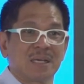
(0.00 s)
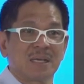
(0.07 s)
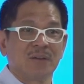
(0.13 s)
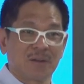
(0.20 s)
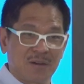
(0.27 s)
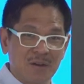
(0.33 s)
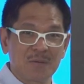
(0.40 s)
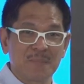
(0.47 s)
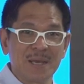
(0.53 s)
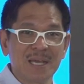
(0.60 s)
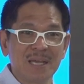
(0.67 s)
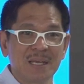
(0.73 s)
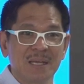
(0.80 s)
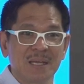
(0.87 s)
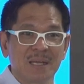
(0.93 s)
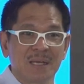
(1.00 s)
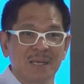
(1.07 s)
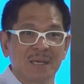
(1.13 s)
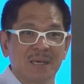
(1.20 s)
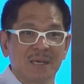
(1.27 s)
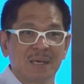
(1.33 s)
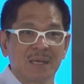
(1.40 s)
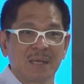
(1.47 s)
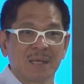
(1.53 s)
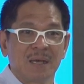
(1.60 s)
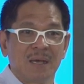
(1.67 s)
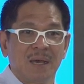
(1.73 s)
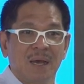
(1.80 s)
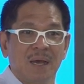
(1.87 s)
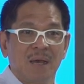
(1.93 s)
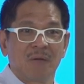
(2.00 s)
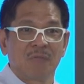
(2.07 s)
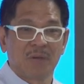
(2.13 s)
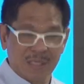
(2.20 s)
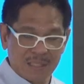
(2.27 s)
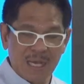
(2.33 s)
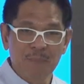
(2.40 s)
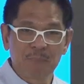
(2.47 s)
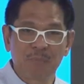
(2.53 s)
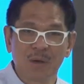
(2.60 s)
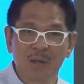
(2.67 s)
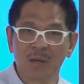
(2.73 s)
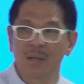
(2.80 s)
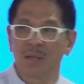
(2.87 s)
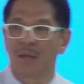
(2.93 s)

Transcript: You agree with me? For example,